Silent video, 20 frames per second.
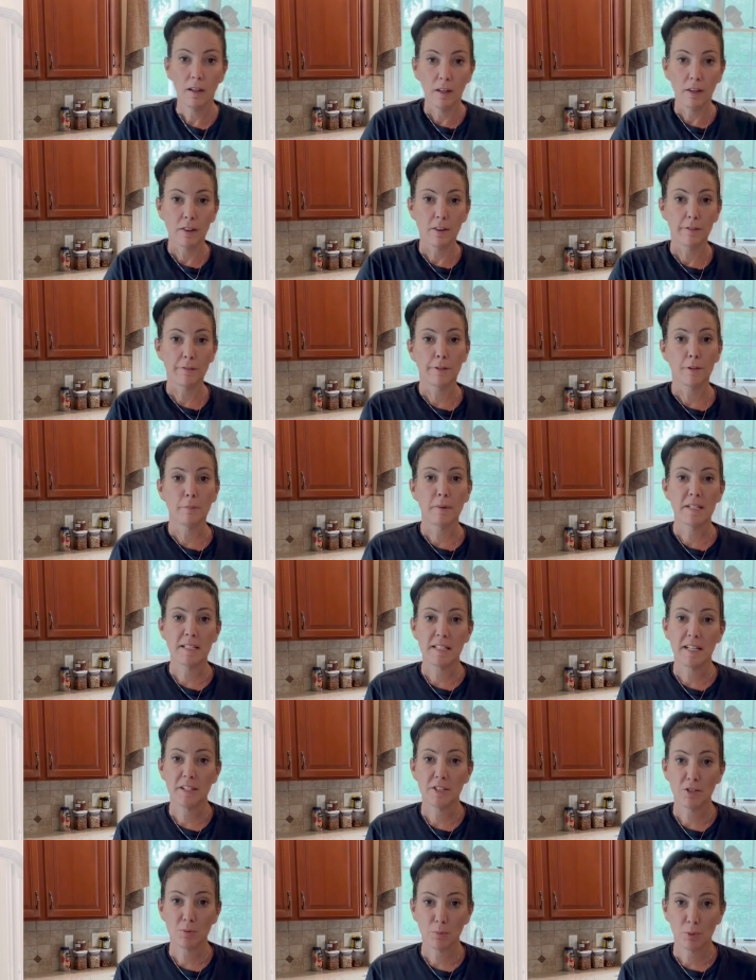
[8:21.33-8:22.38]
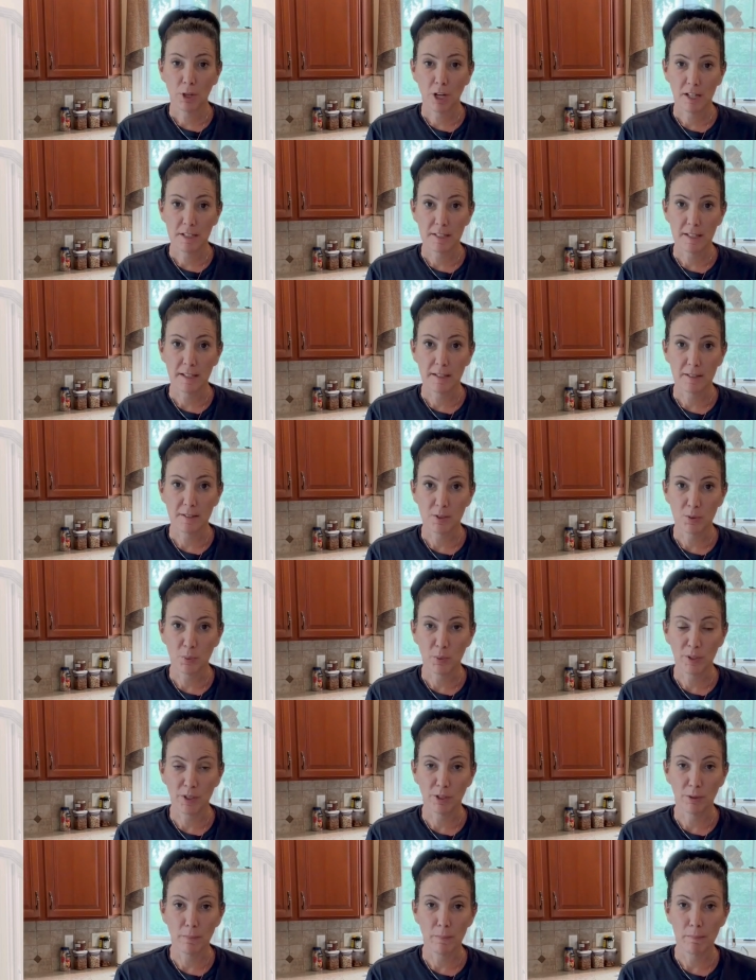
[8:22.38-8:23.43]
The fermentation process
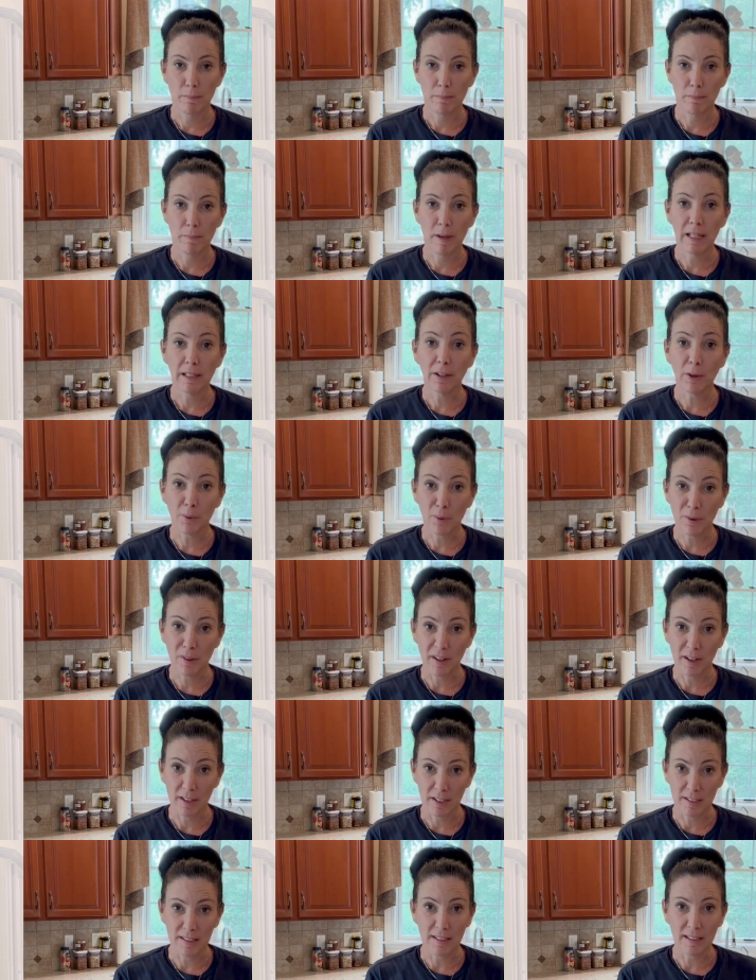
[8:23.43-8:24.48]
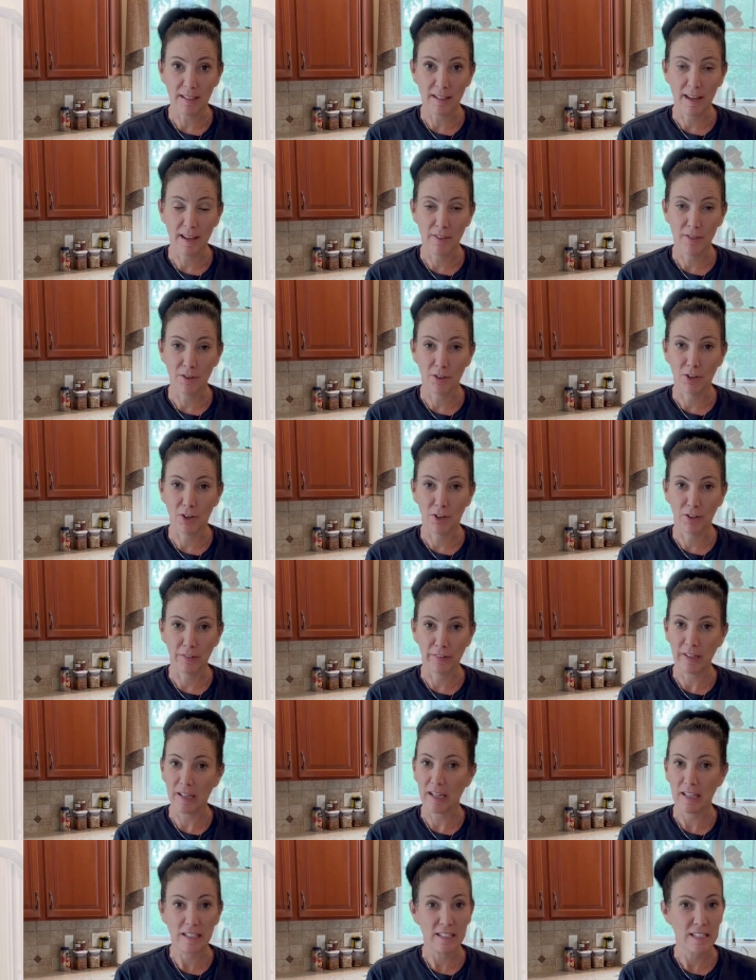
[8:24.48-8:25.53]
will mellow the onion and the
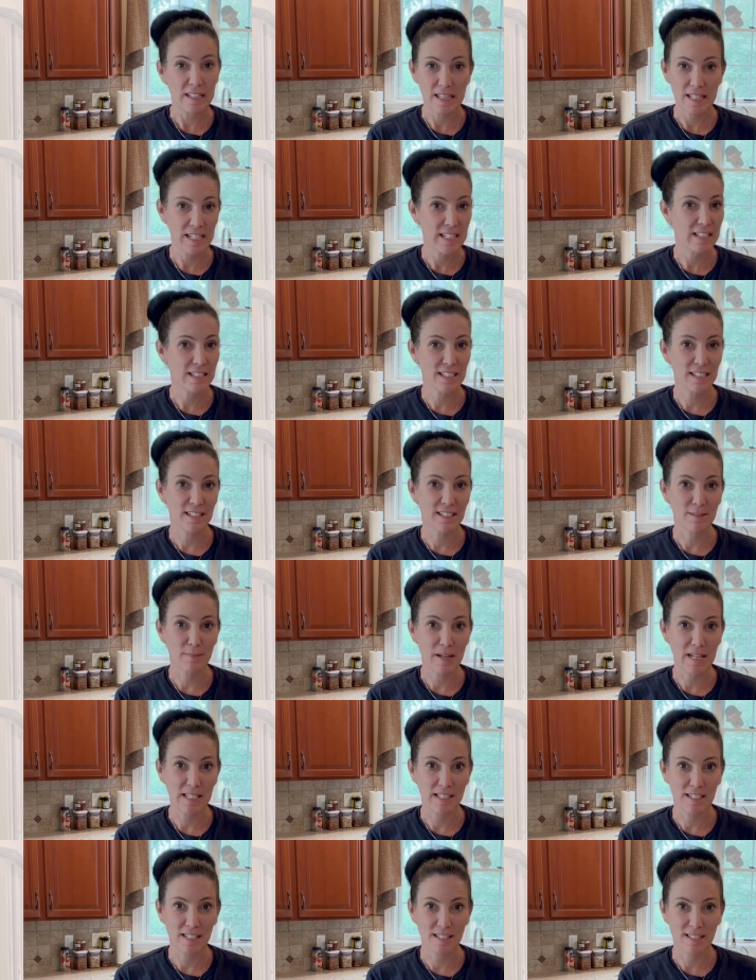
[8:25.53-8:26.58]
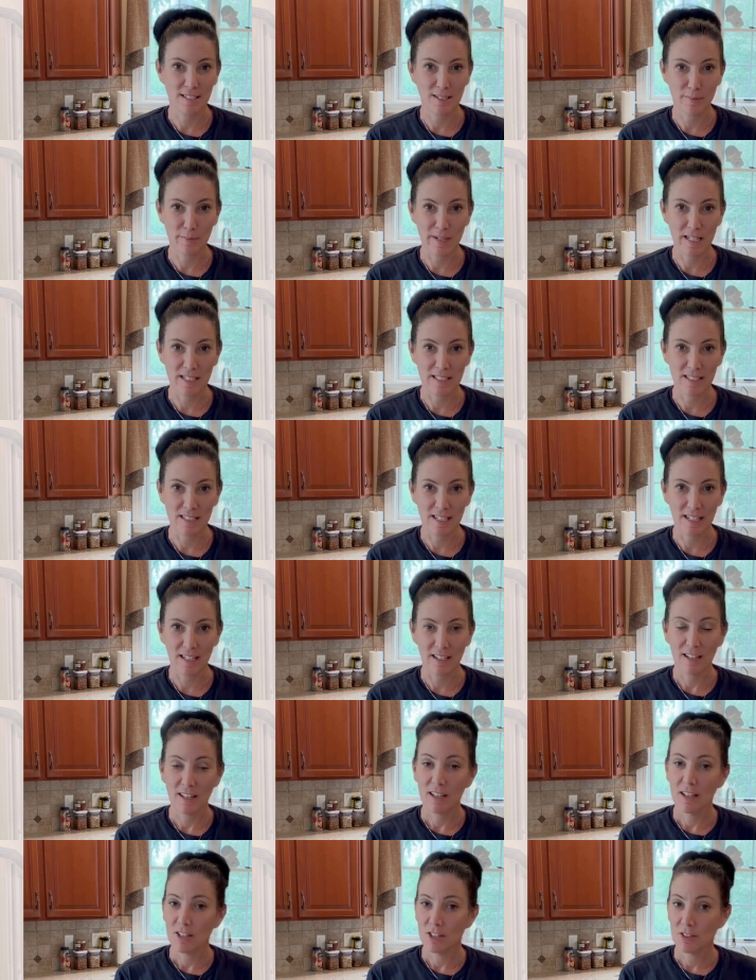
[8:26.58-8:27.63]
garlic, and I think it's gonna make it taste amazing.
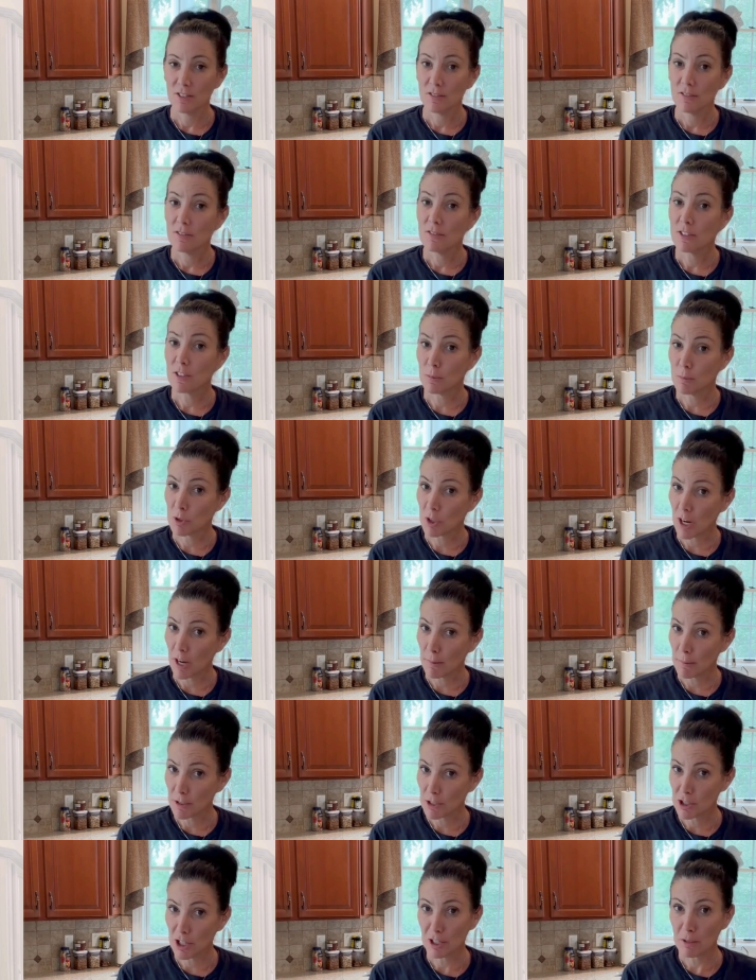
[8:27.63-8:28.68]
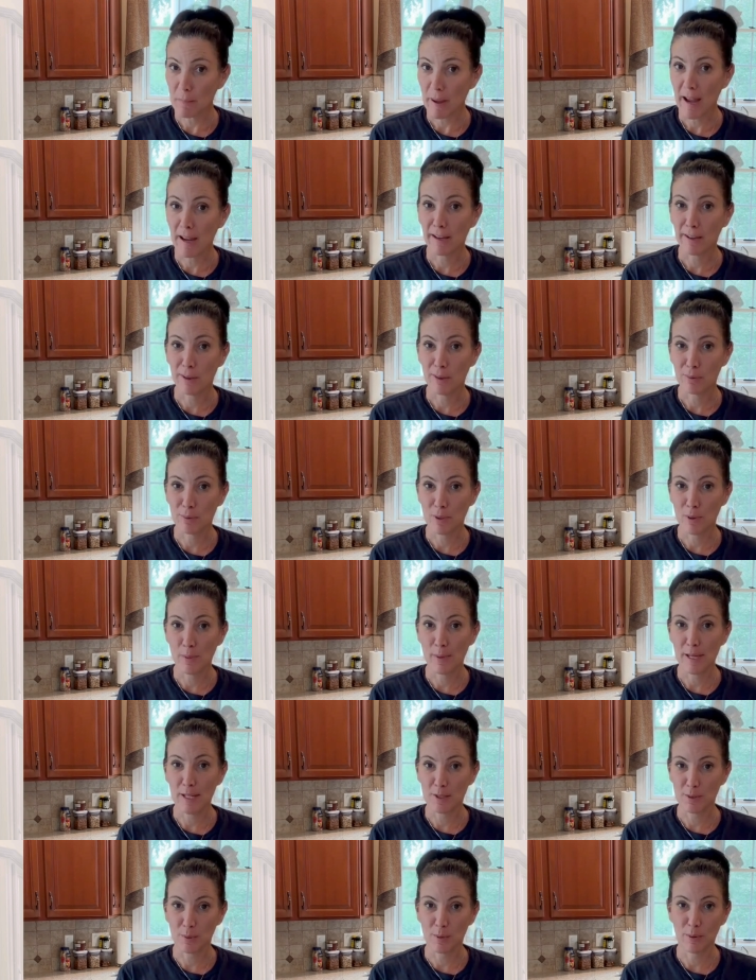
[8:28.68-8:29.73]
Subscribe and check back in 3
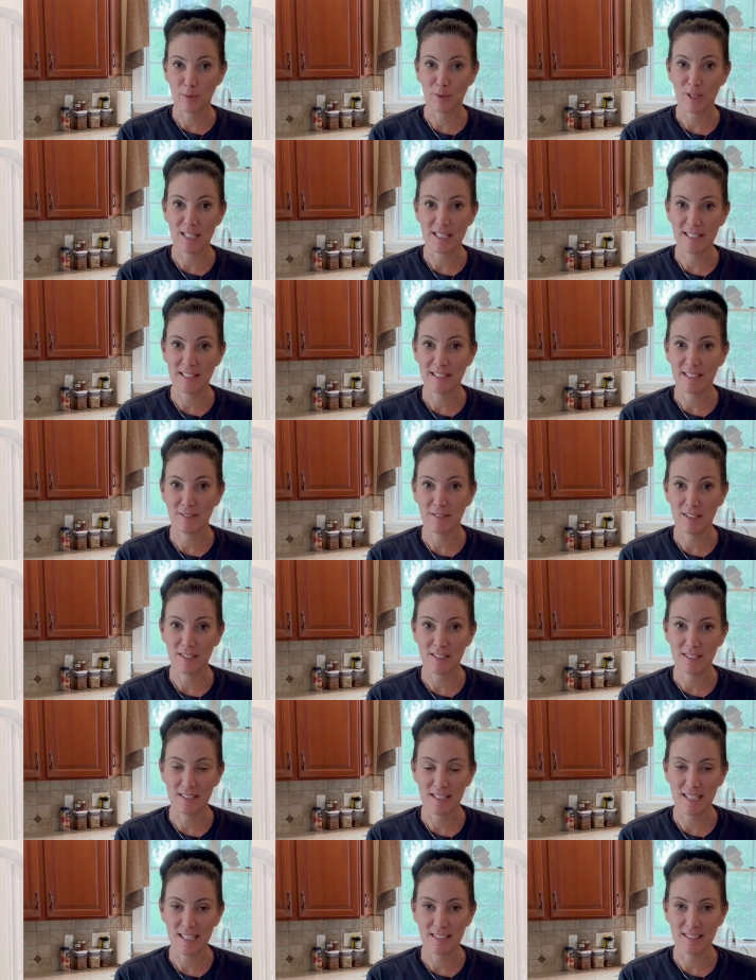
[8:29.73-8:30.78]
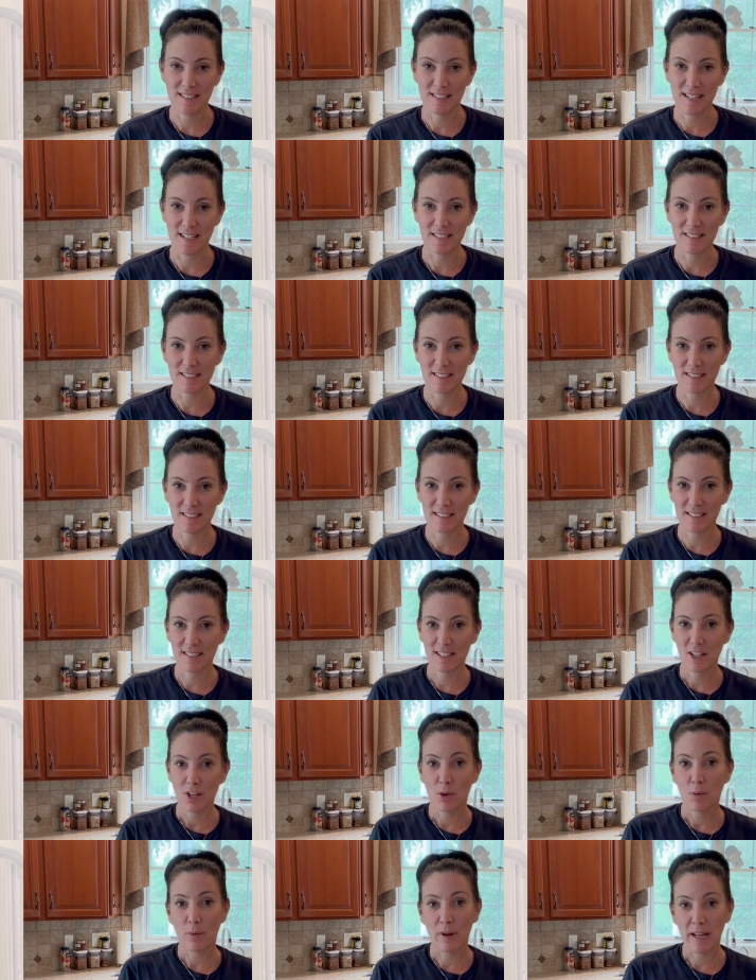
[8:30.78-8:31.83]
weeks when we give this a taste test.
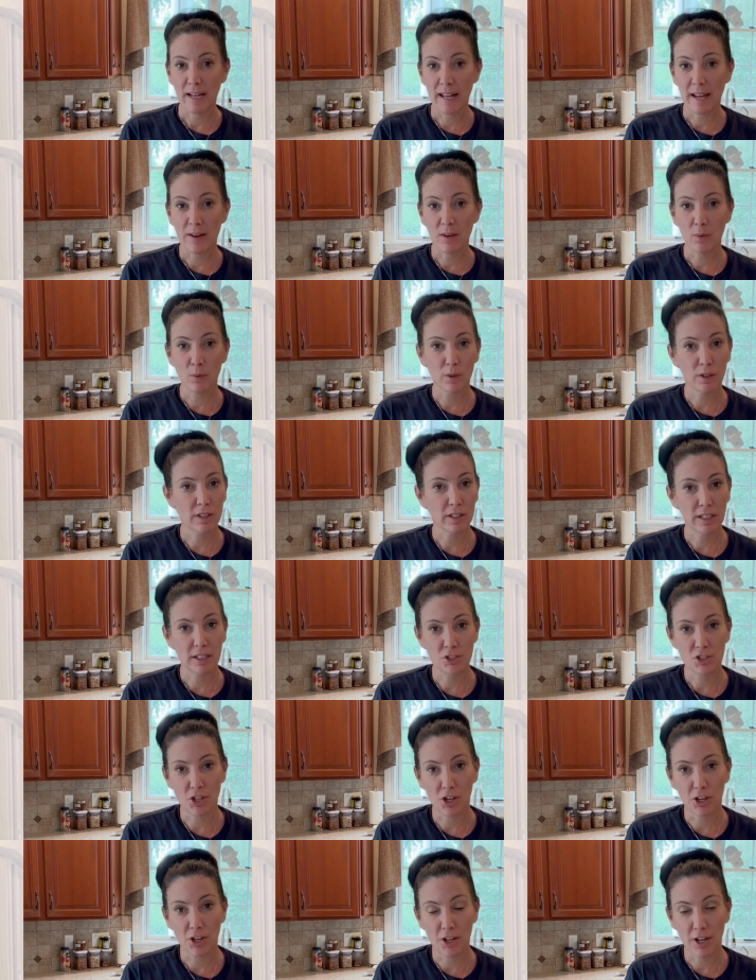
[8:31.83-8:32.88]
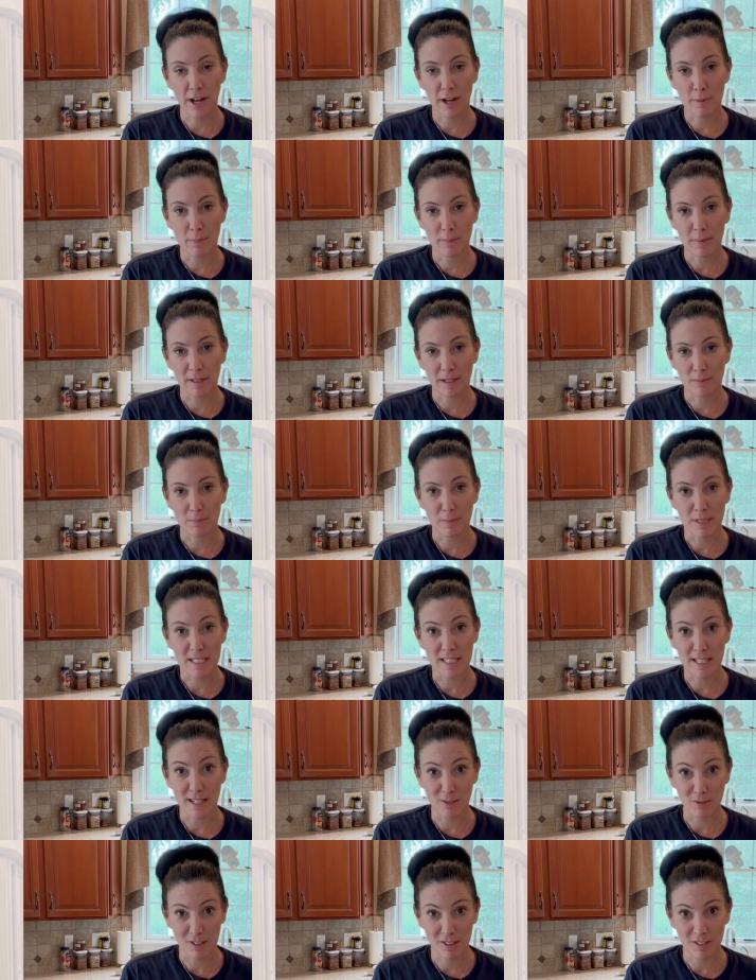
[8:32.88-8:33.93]
Right now, we're gonna jar it up and be
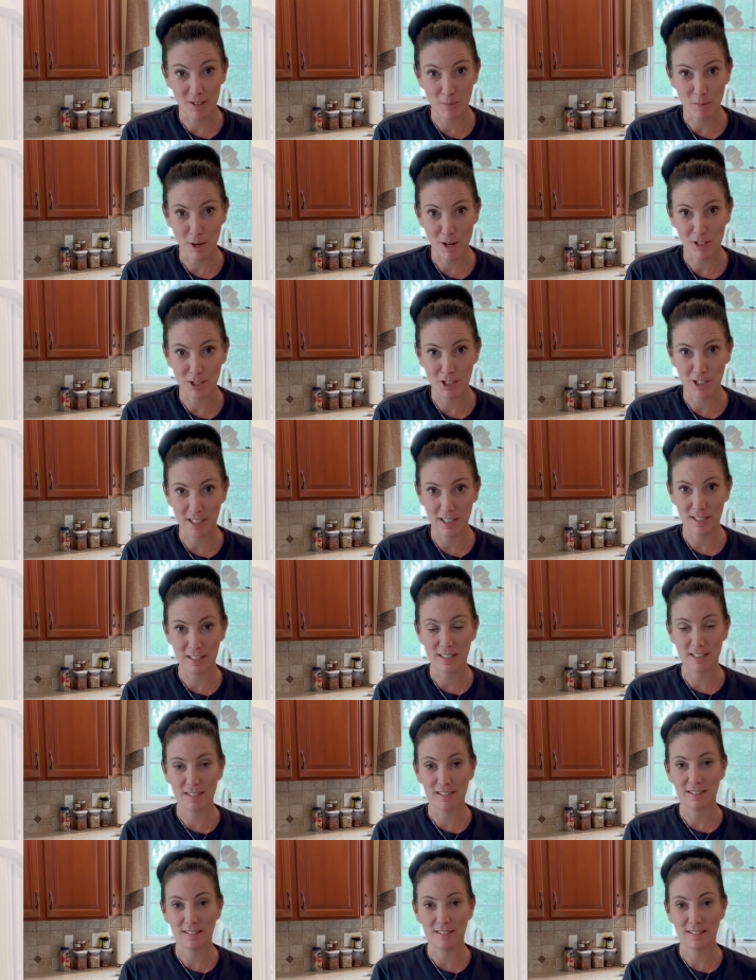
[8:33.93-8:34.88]
done with this project.